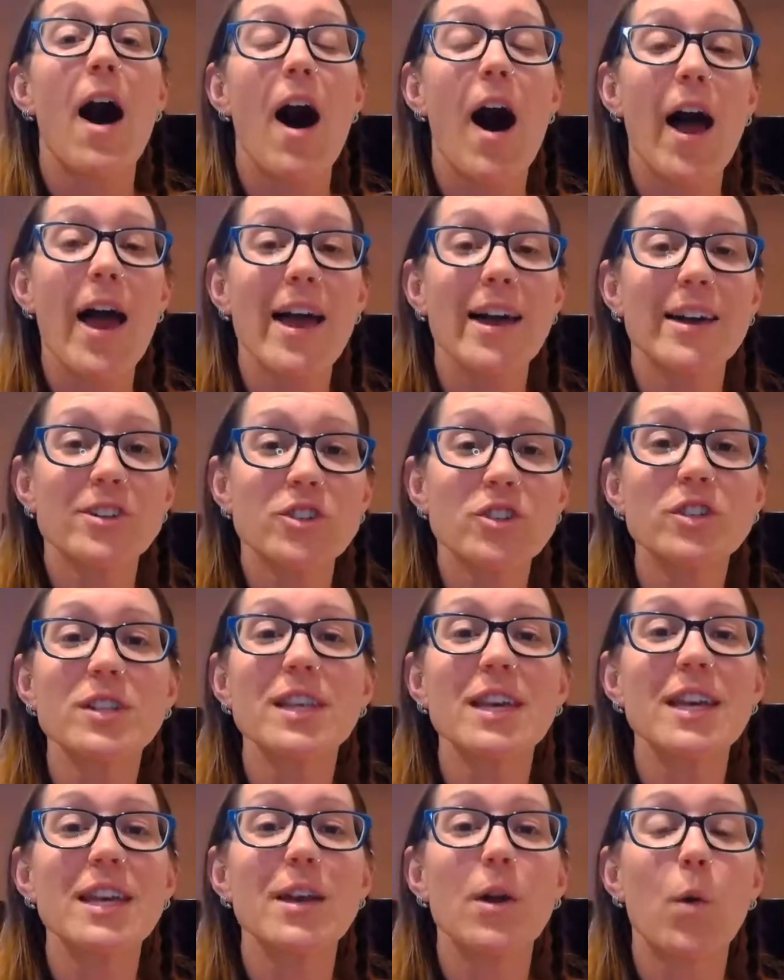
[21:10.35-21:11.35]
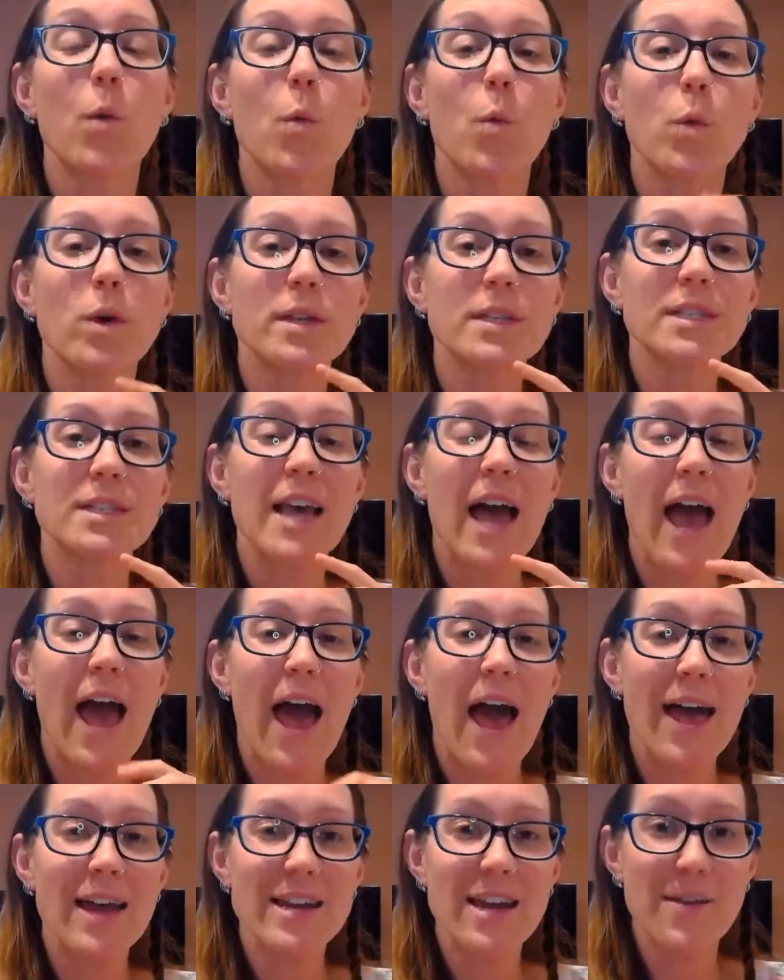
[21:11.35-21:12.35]
I actually was
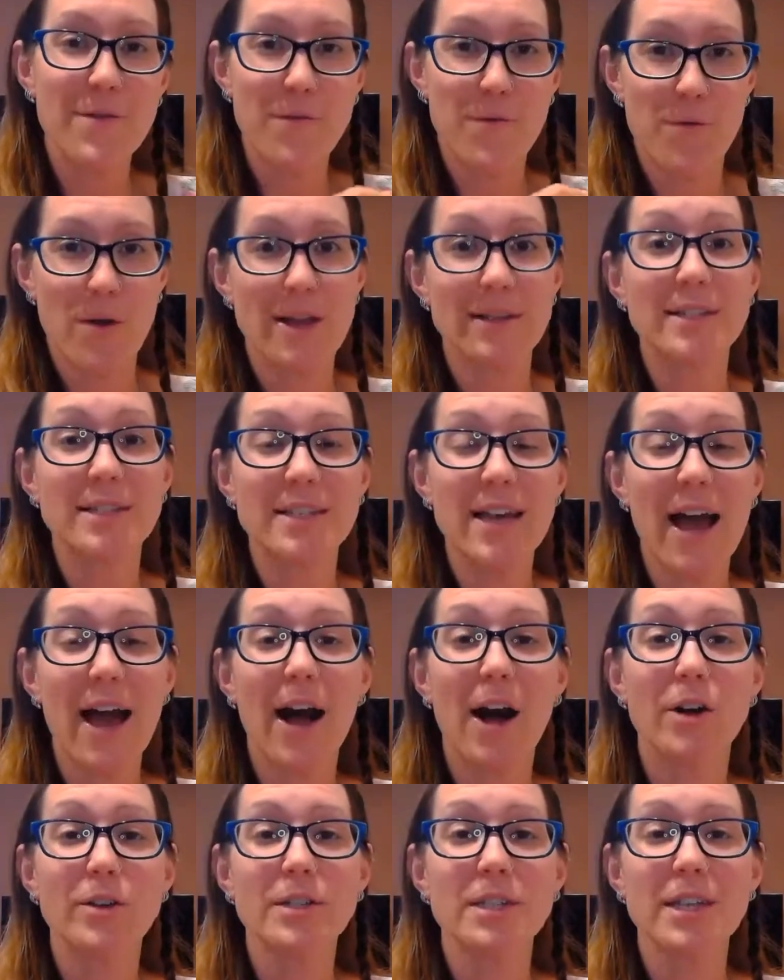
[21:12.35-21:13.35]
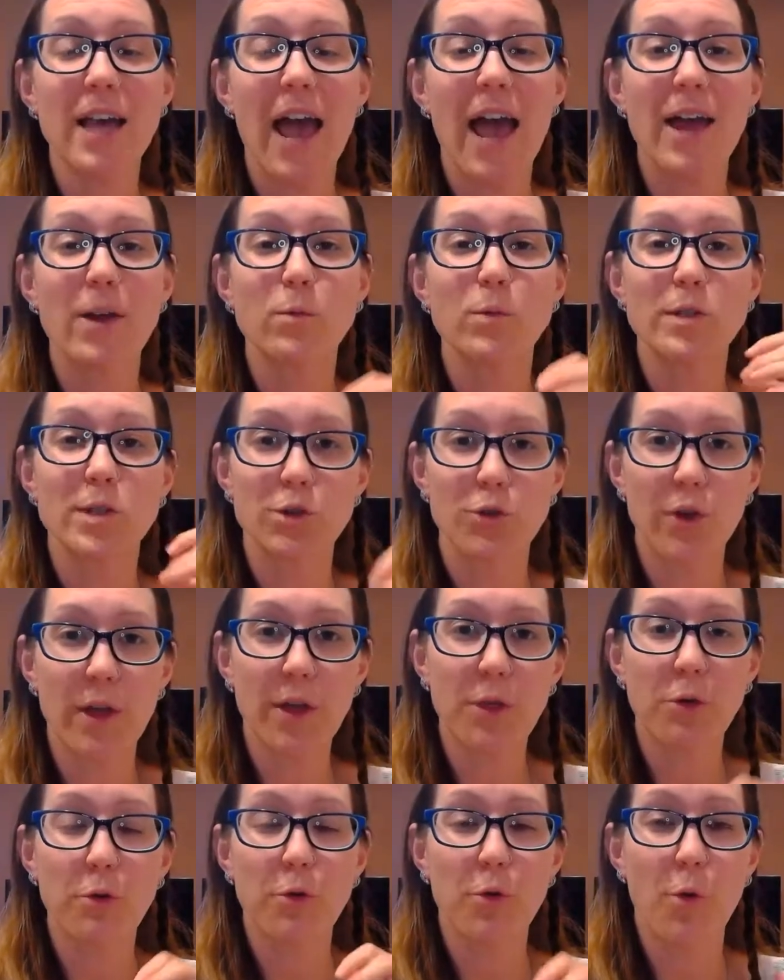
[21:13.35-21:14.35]
at a friend's house and was
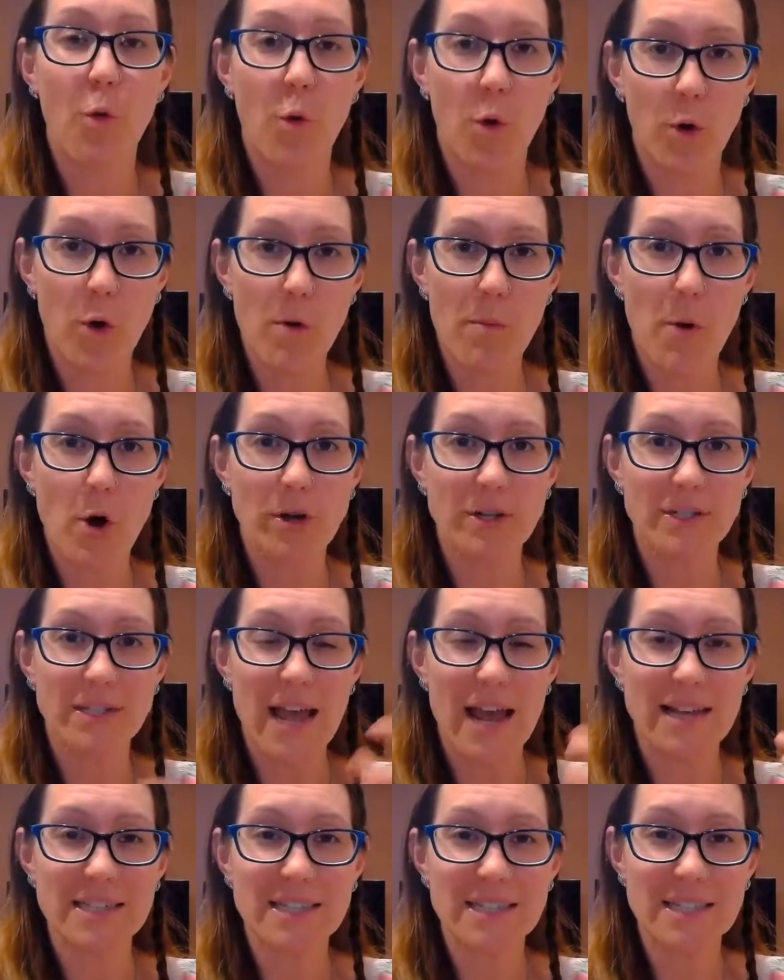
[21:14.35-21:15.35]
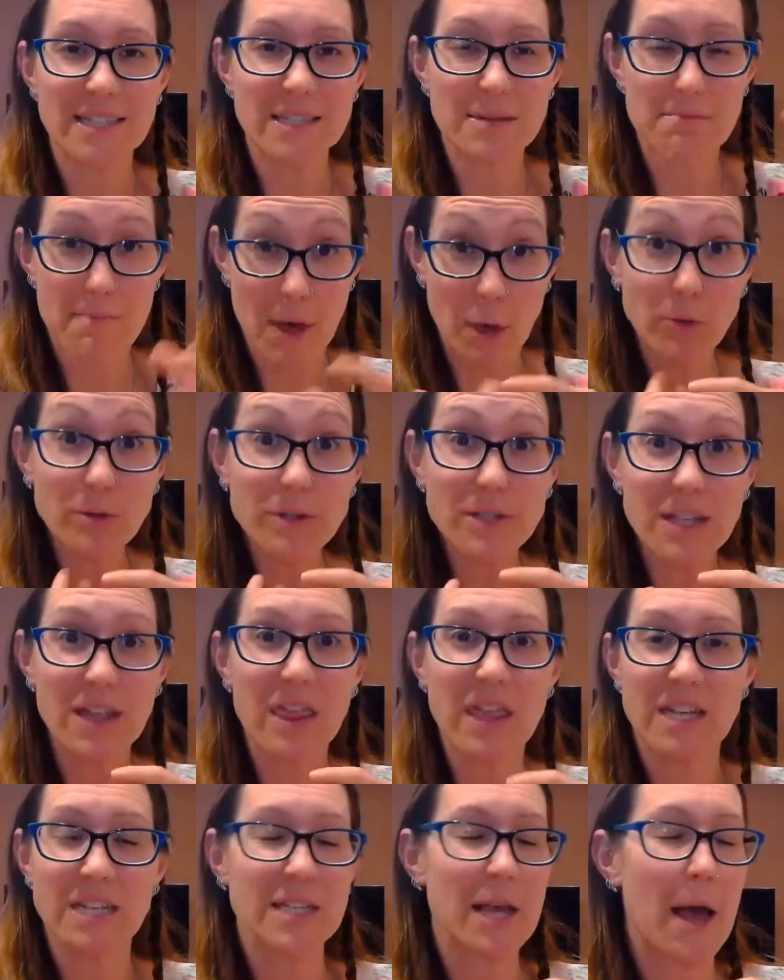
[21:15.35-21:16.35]
looking through her oil box and smelled
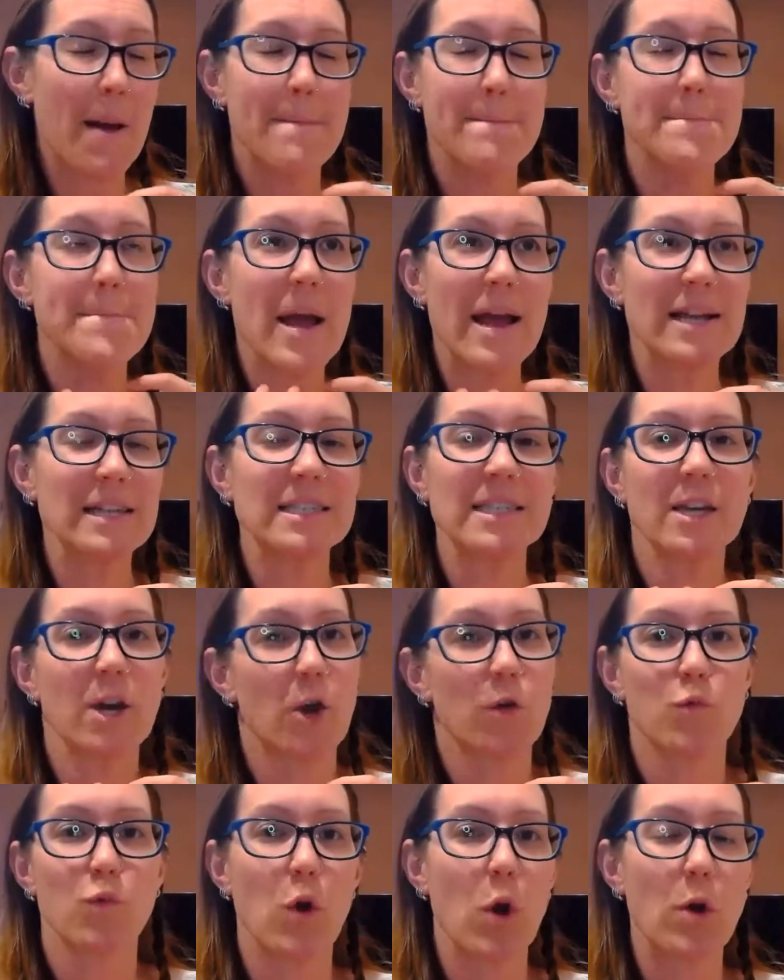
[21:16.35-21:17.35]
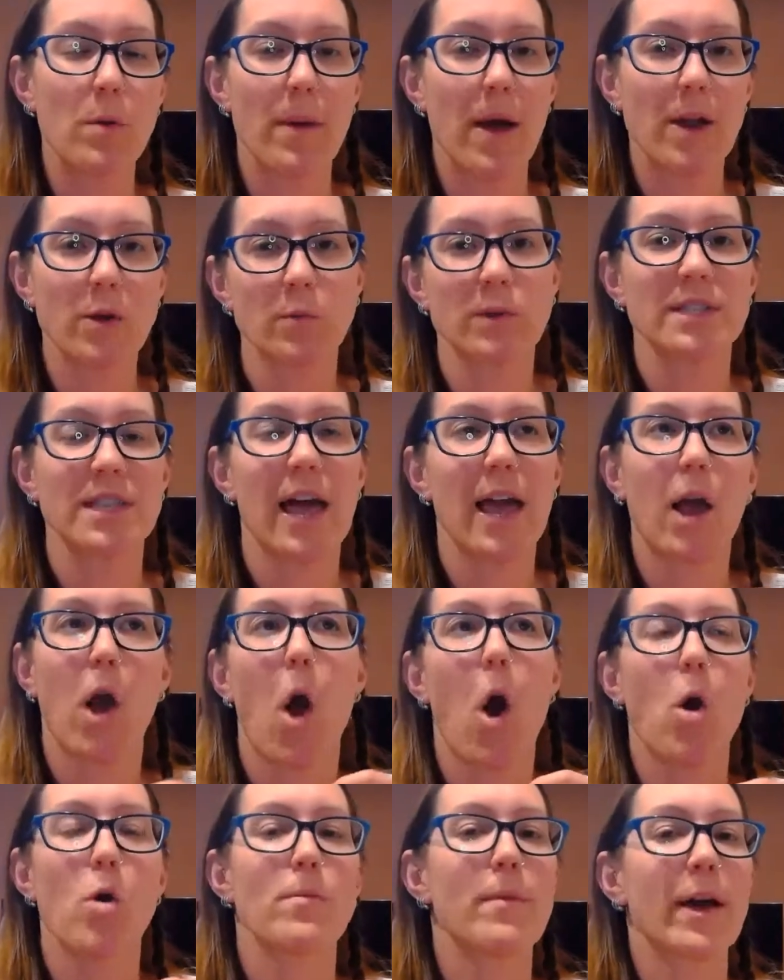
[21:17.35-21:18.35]
this amazing aroma and was like,
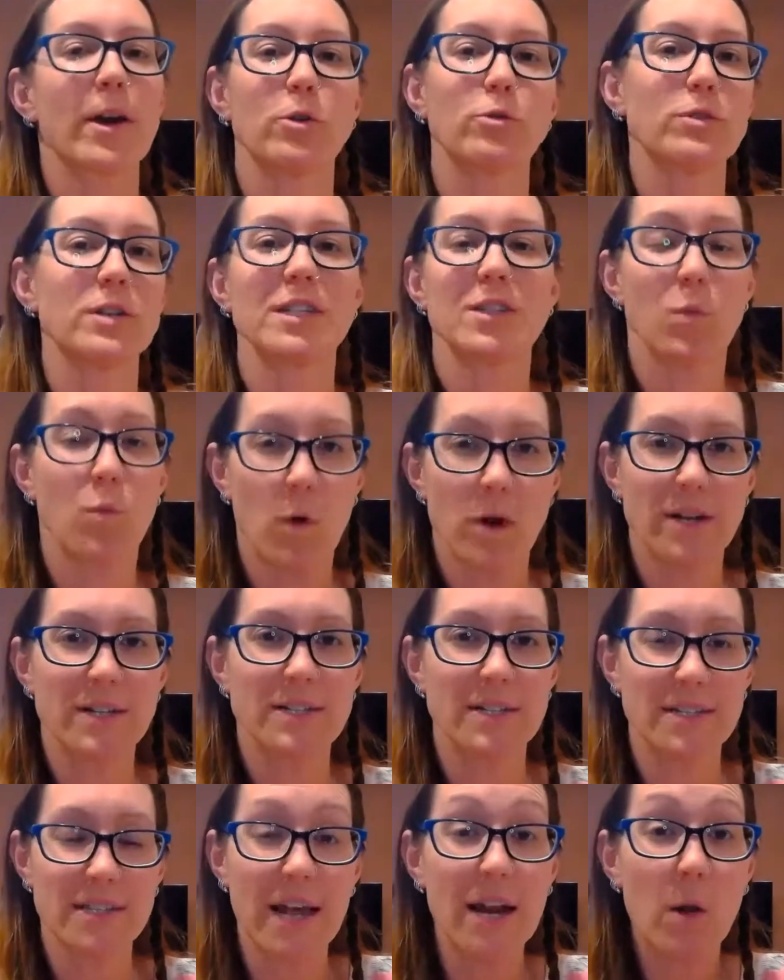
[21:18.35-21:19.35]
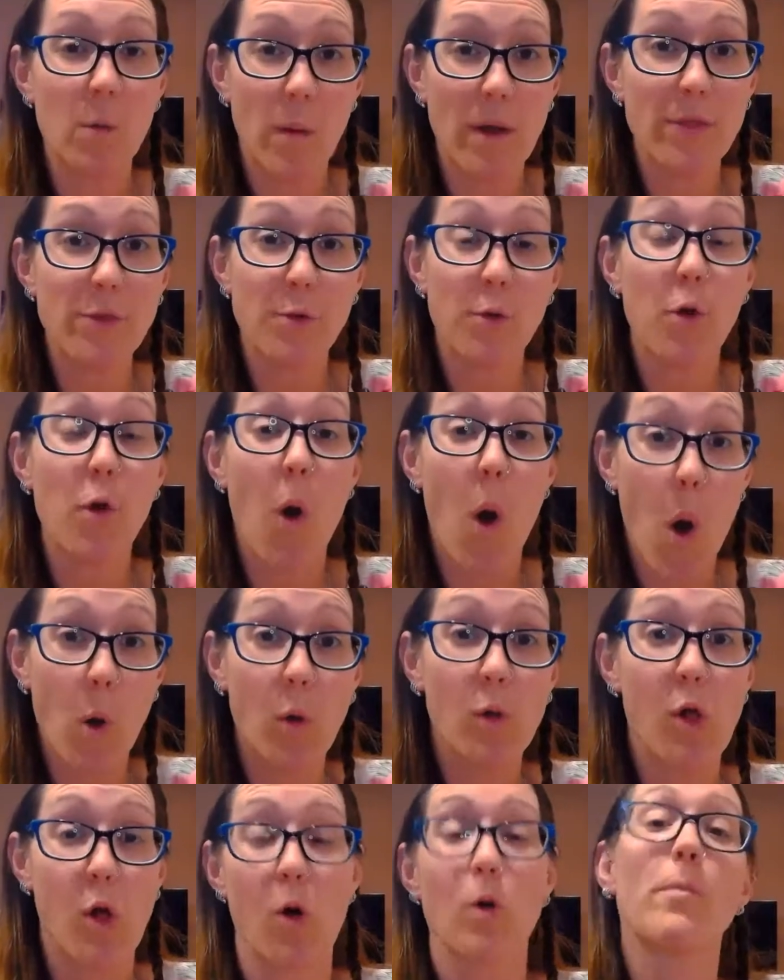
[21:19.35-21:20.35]
oh my goodness, what is this? And I went through her
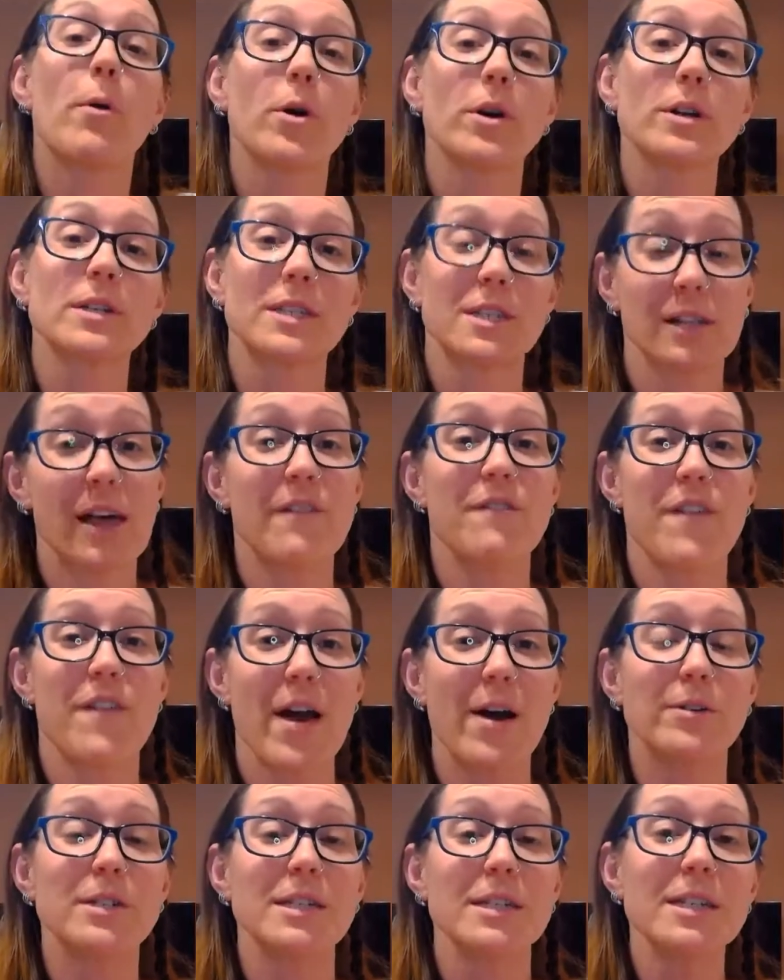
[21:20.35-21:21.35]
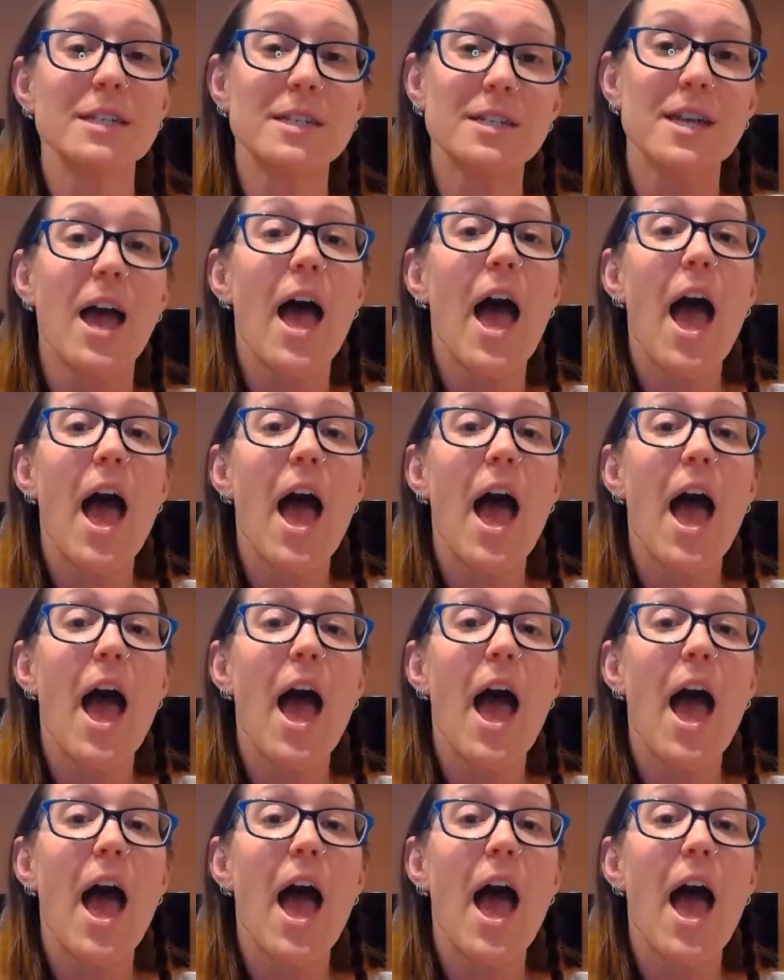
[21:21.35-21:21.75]
whole oil box till I found it.